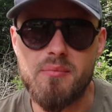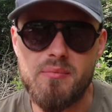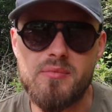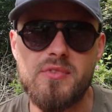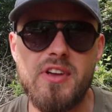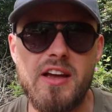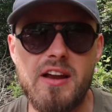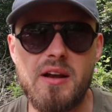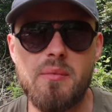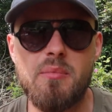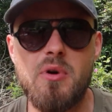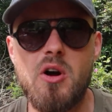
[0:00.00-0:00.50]

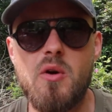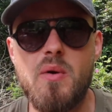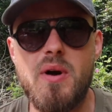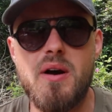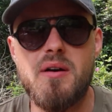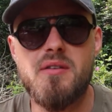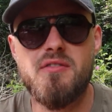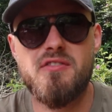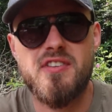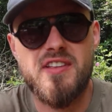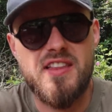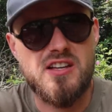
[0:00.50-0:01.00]
take the pole
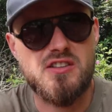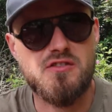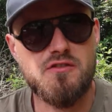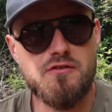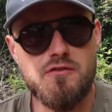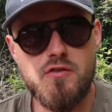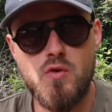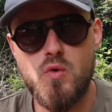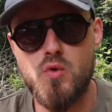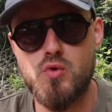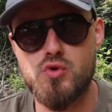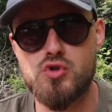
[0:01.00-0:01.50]
out. I think that's
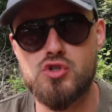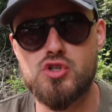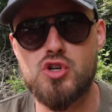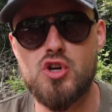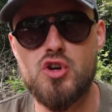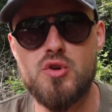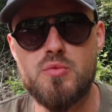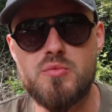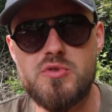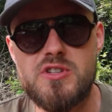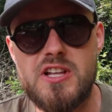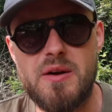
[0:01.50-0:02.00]
4
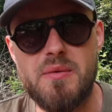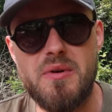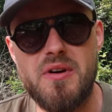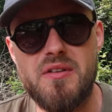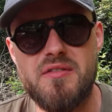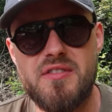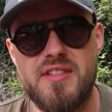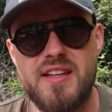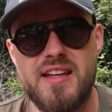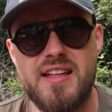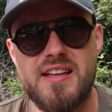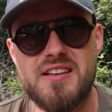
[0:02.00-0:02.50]
scoops now
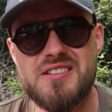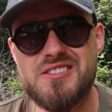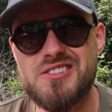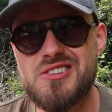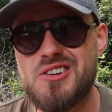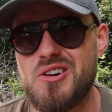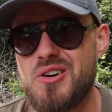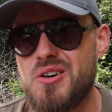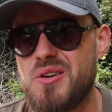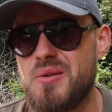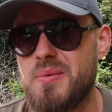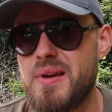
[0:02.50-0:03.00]
over there. There's
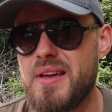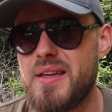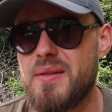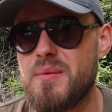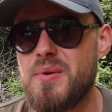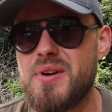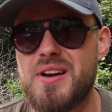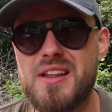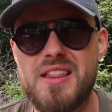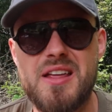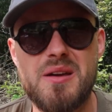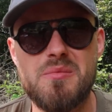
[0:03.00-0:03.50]
got to be
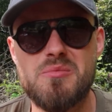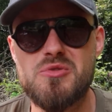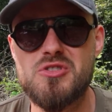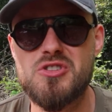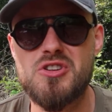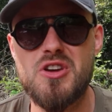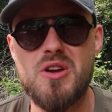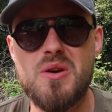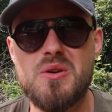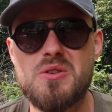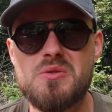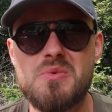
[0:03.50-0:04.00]
one of them
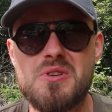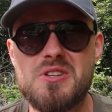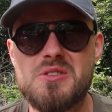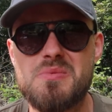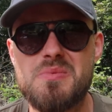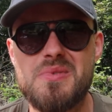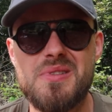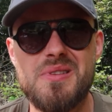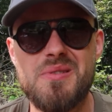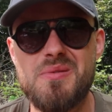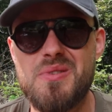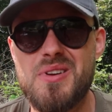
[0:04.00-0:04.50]
scoops. Must
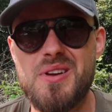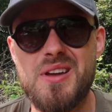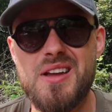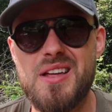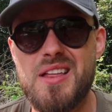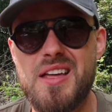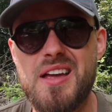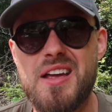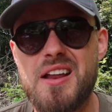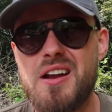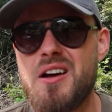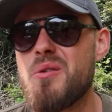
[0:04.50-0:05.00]
be,
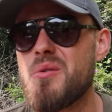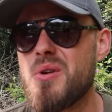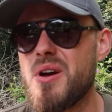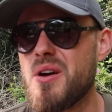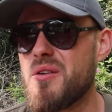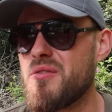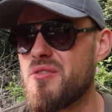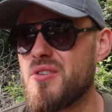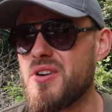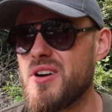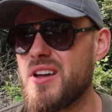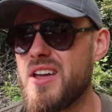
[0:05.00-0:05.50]
it can hold
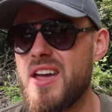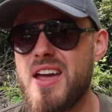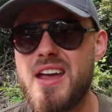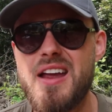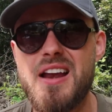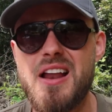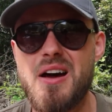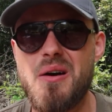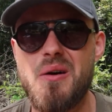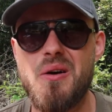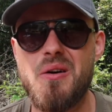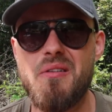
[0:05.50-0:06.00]
over 1
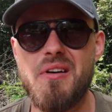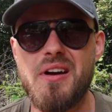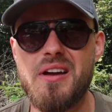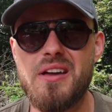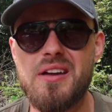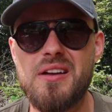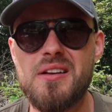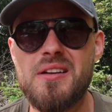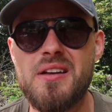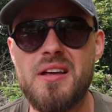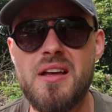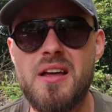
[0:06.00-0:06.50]
kilo, I
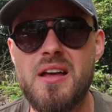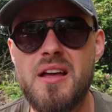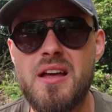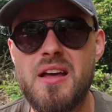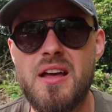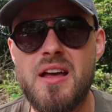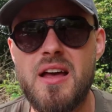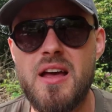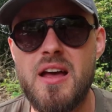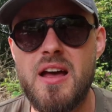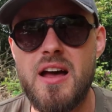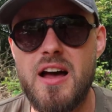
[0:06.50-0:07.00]
reckon.
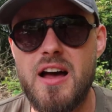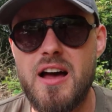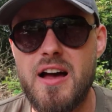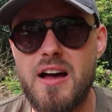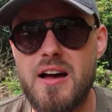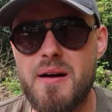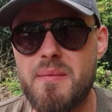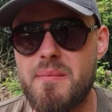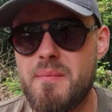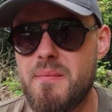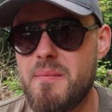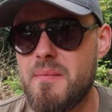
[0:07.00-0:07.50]

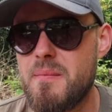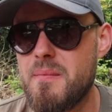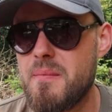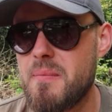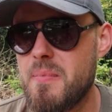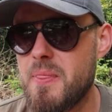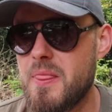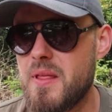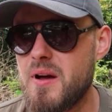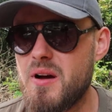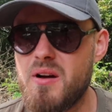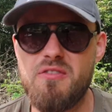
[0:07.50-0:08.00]

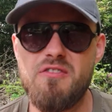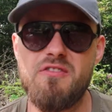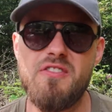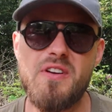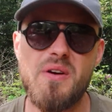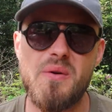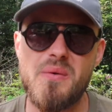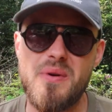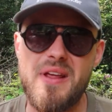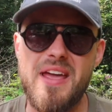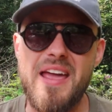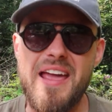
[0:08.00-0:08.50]
I
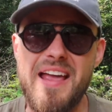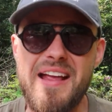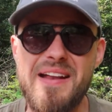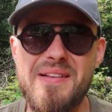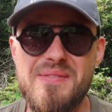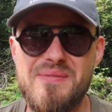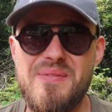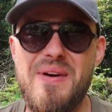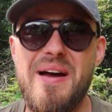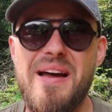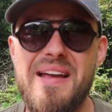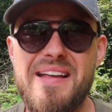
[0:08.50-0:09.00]
filled it
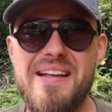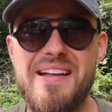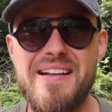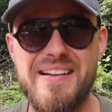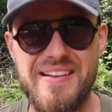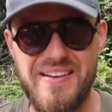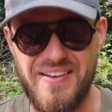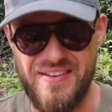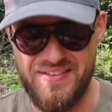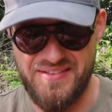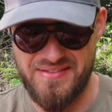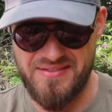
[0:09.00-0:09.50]
in, mate.
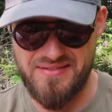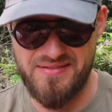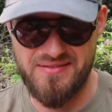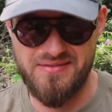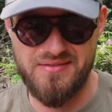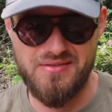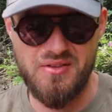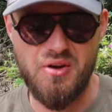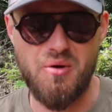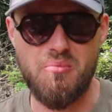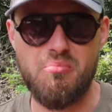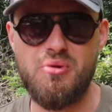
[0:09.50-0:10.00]
Like,
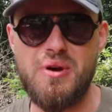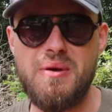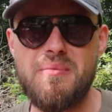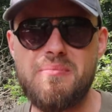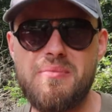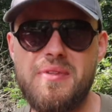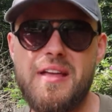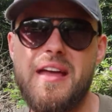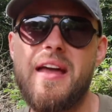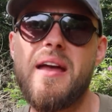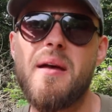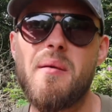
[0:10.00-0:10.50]
not
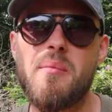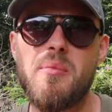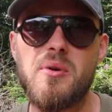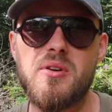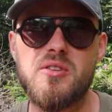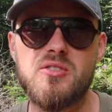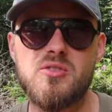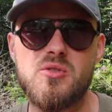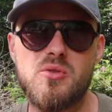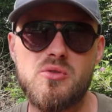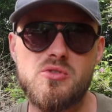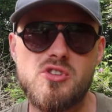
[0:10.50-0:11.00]
brimmed it, but
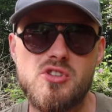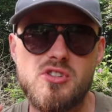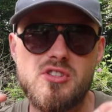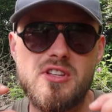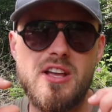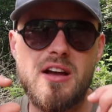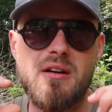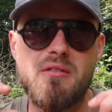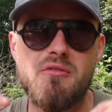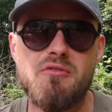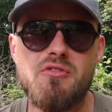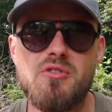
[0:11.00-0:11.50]
sort of just
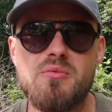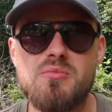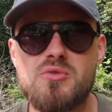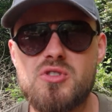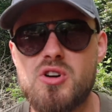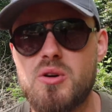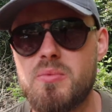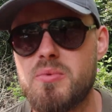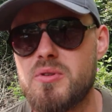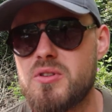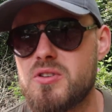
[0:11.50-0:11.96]
down from top of